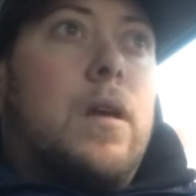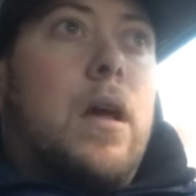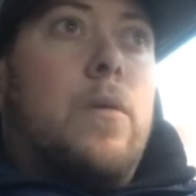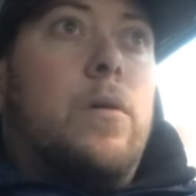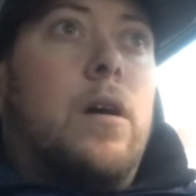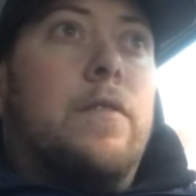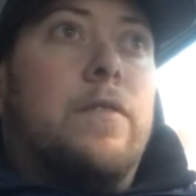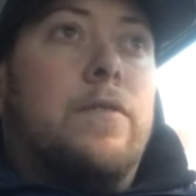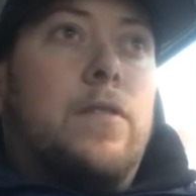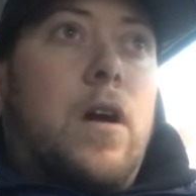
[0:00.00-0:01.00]
I will have
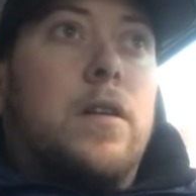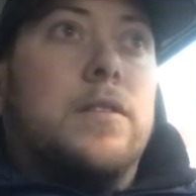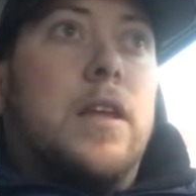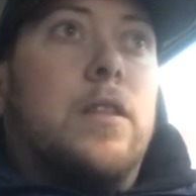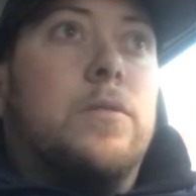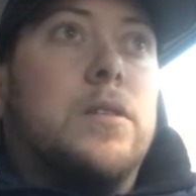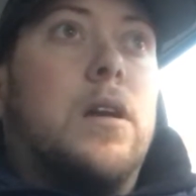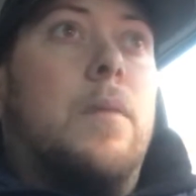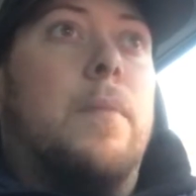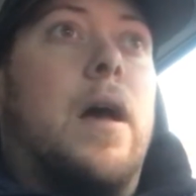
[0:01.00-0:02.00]
gone to St. Louis
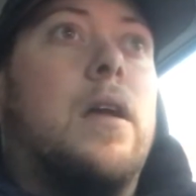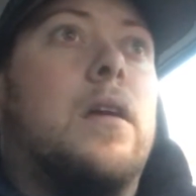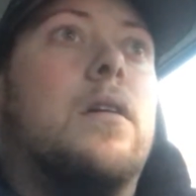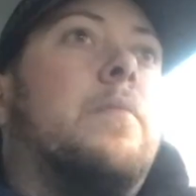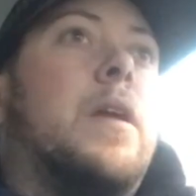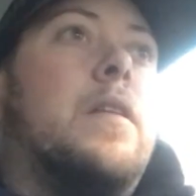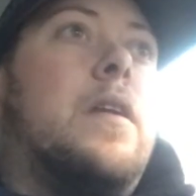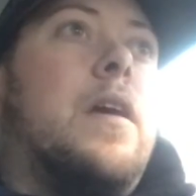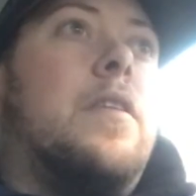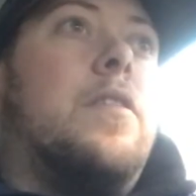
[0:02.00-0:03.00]
and come back, being the
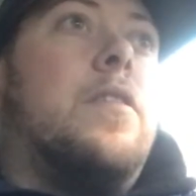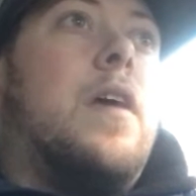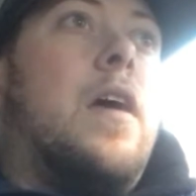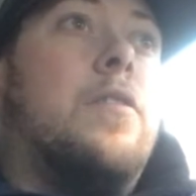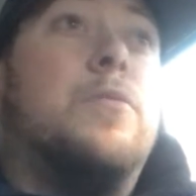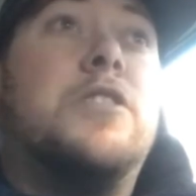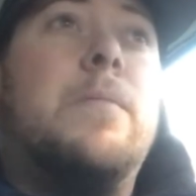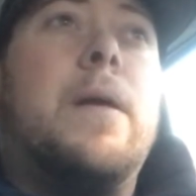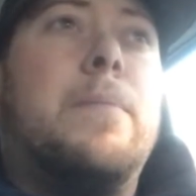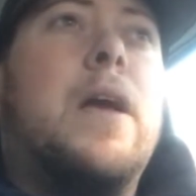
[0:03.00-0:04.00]
9th, 10th, which
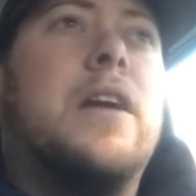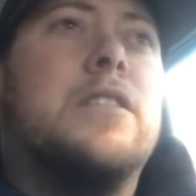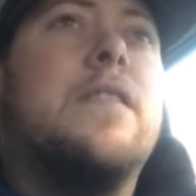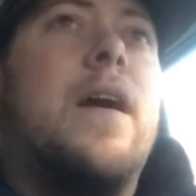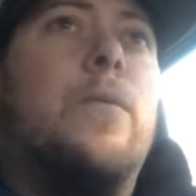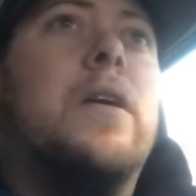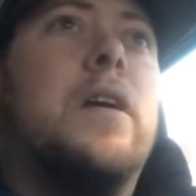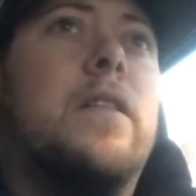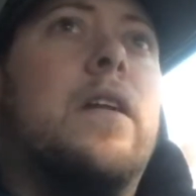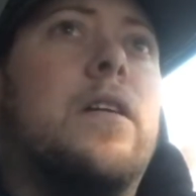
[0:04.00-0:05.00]
it might be actually that
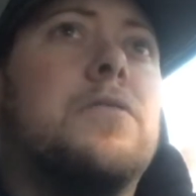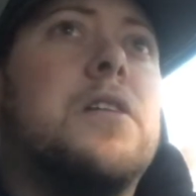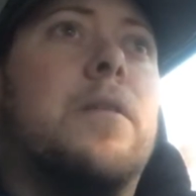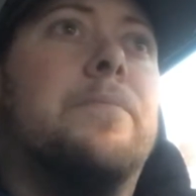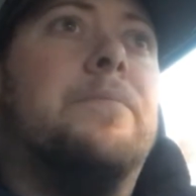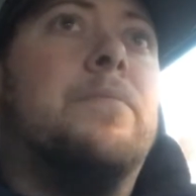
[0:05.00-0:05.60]
weekend that it goes up.